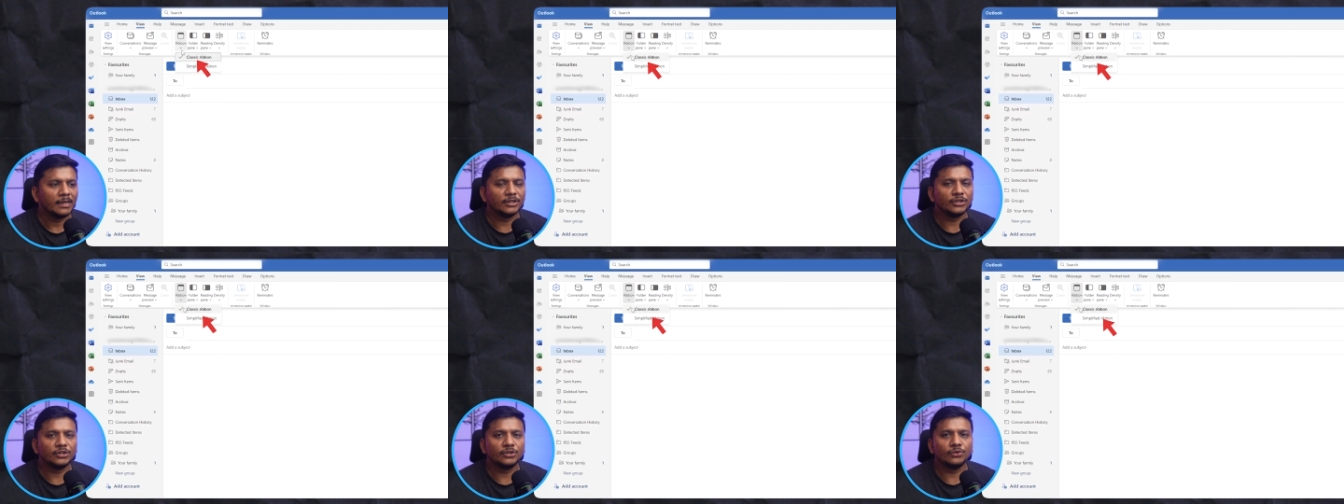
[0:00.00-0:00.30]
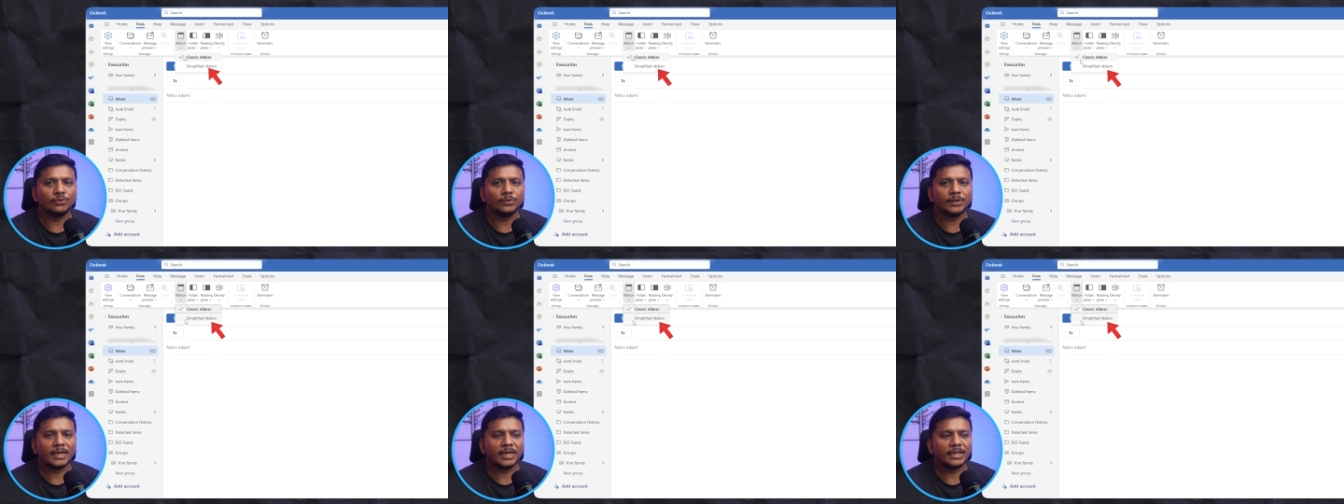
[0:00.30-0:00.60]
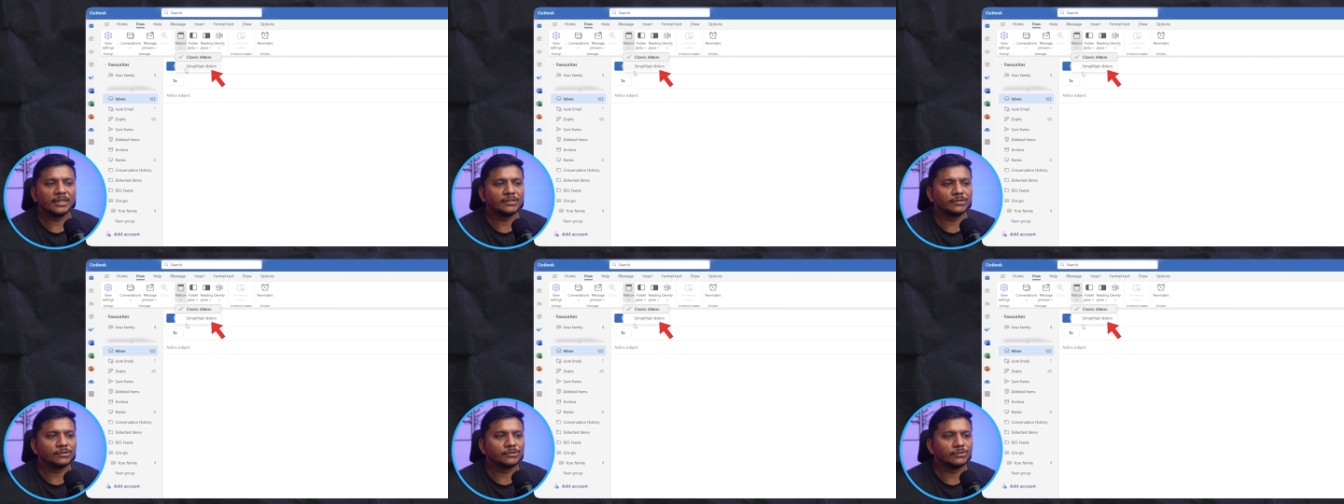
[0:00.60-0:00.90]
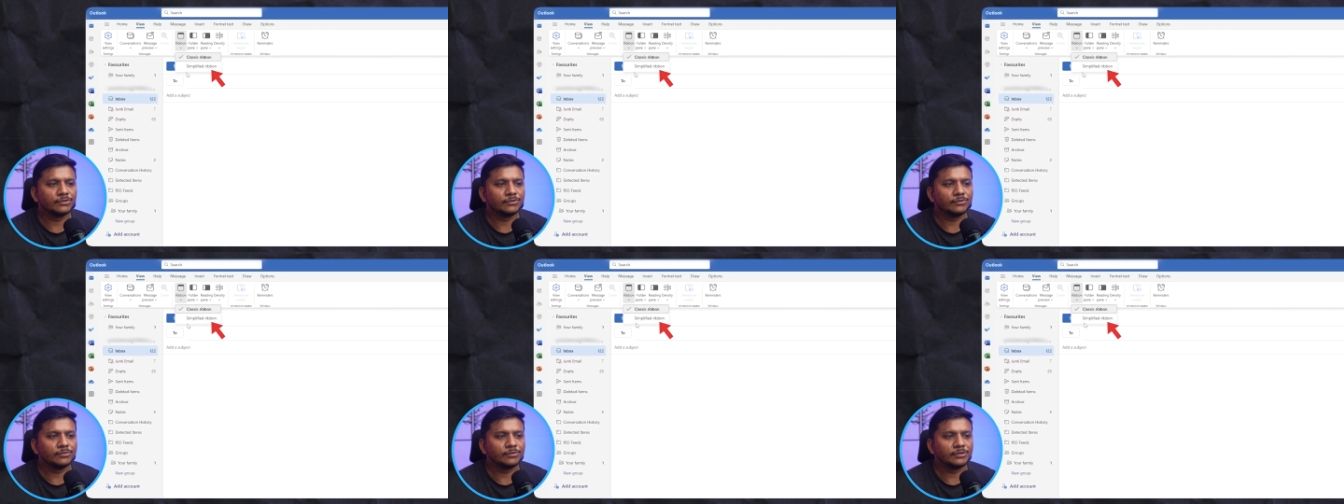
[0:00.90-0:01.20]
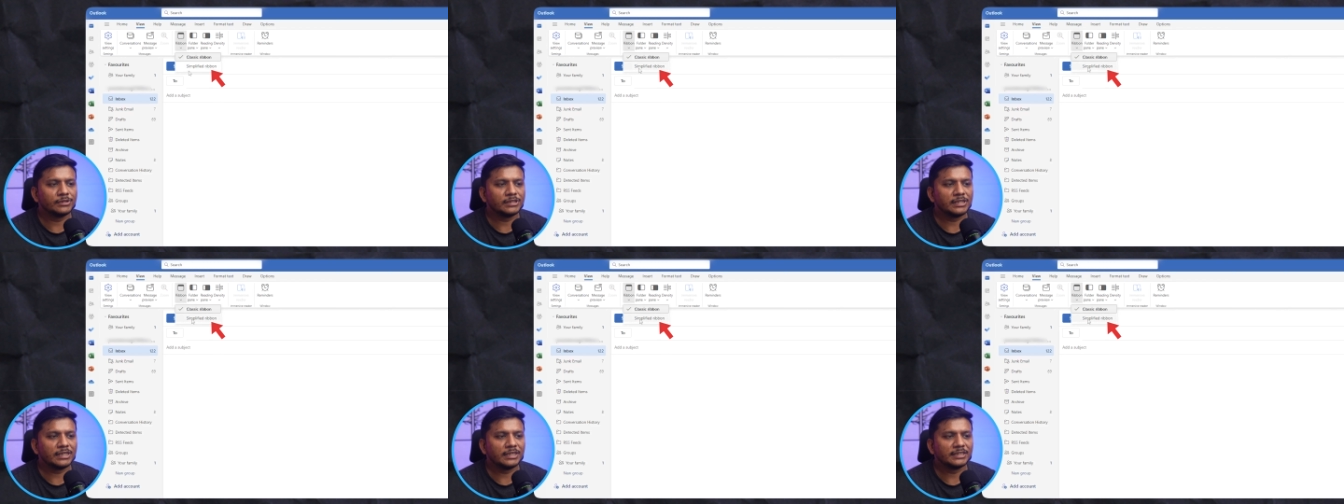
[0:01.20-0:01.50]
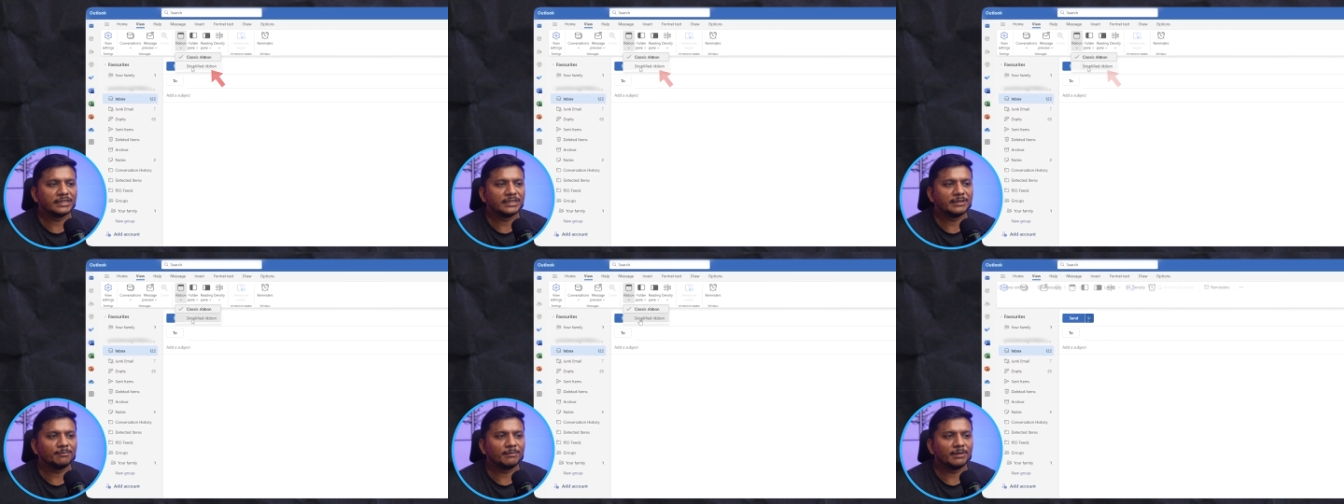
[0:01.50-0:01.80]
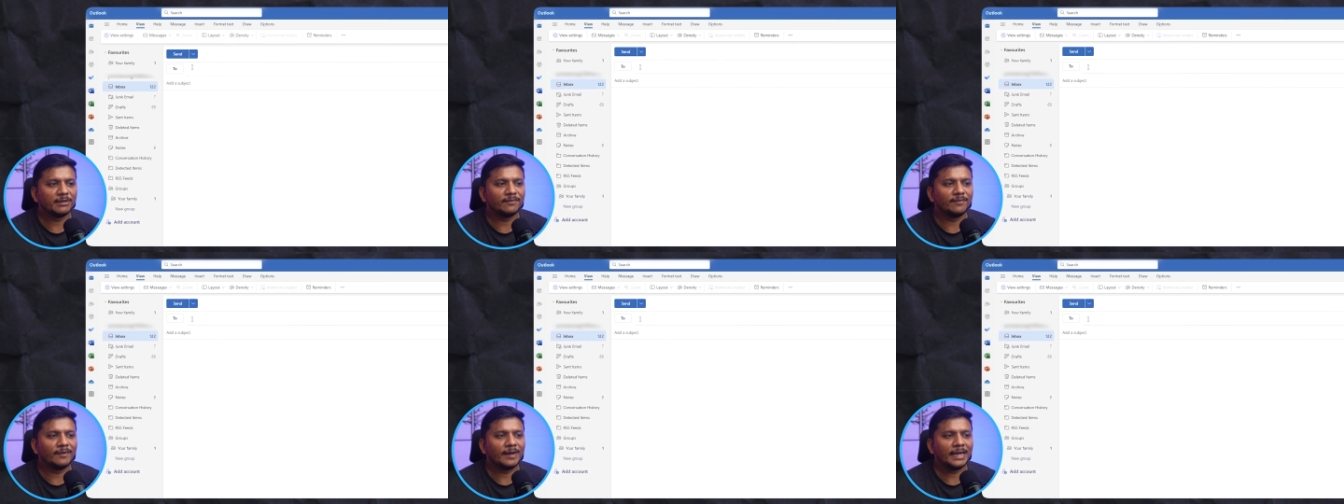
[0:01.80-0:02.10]
You can choose
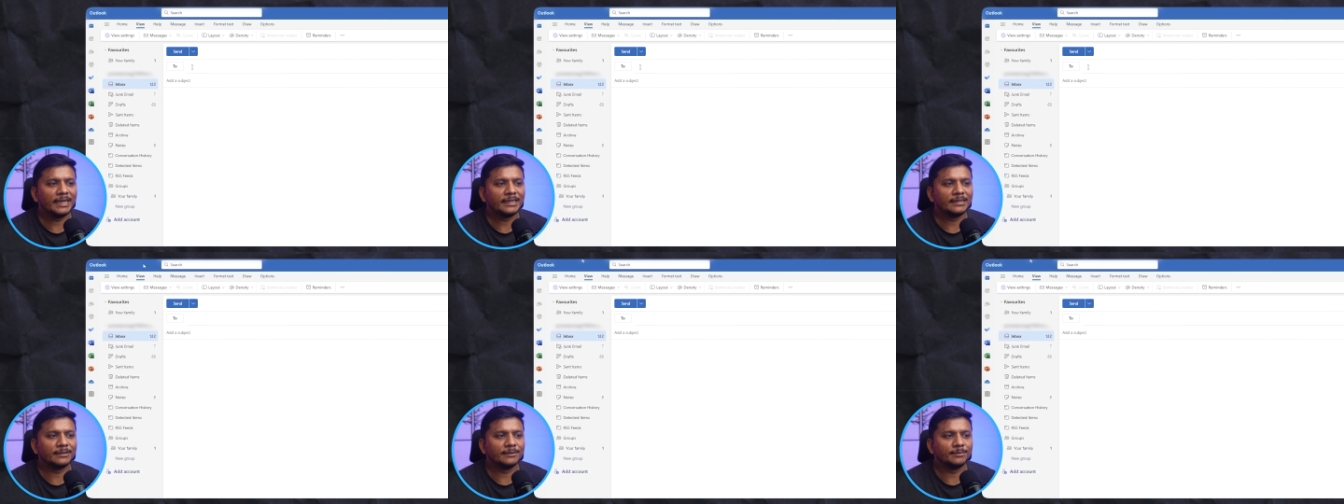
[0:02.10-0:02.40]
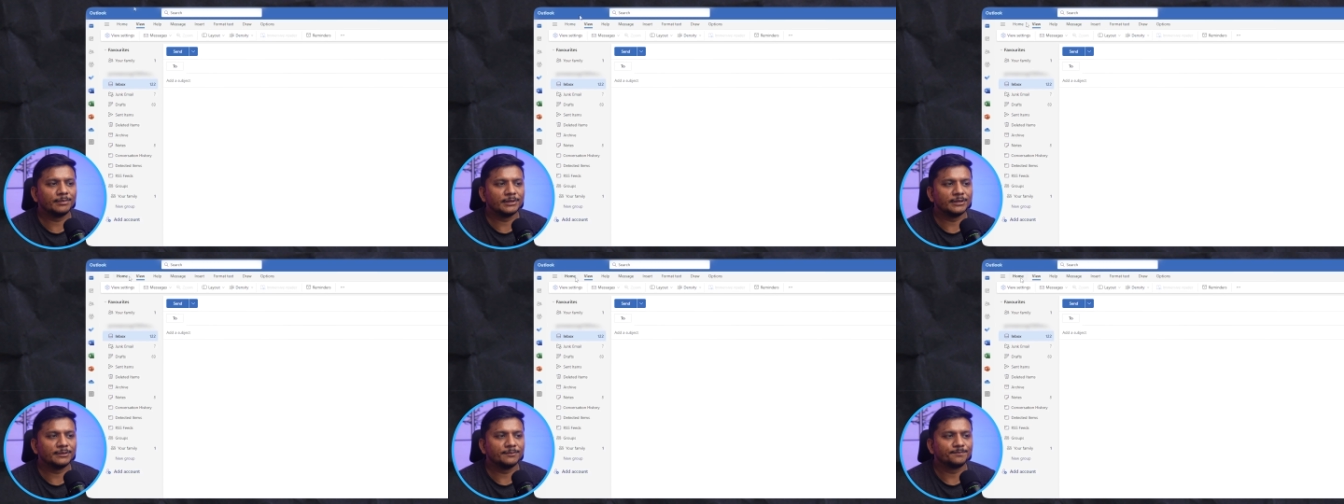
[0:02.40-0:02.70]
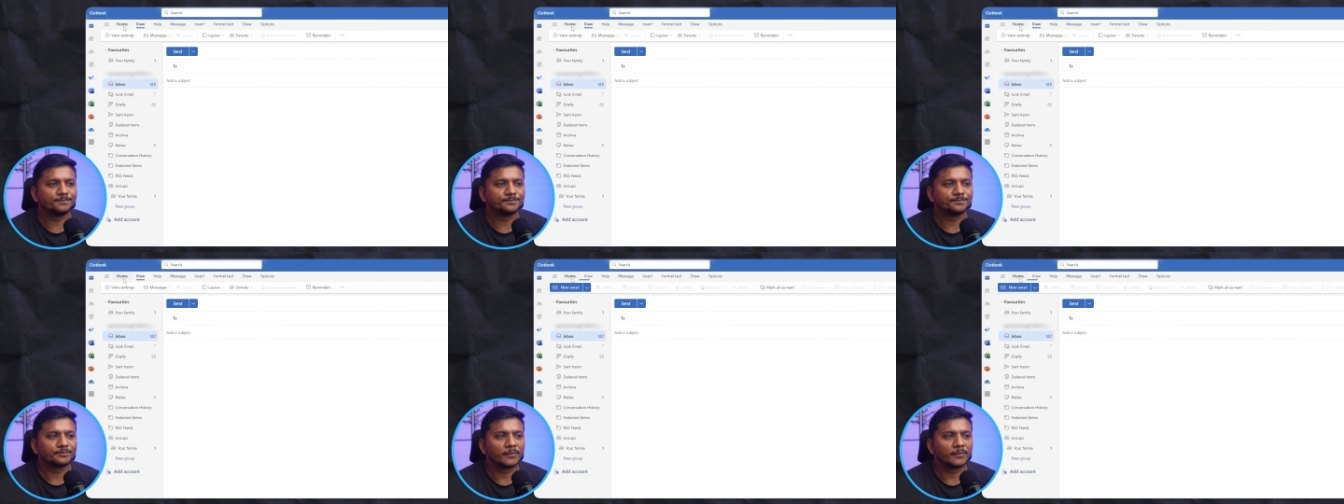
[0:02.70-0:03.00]
simplified ribbon.